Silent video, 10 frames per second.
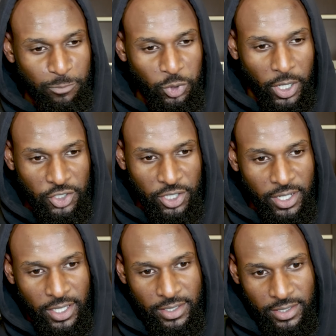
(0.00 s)
You know, I try
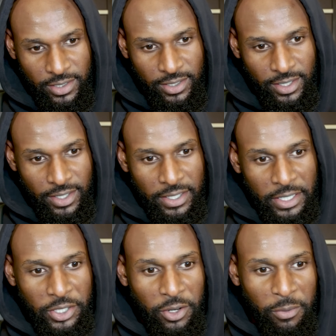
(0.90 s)
not to,
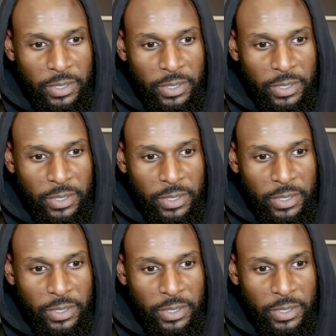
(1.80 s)
you know,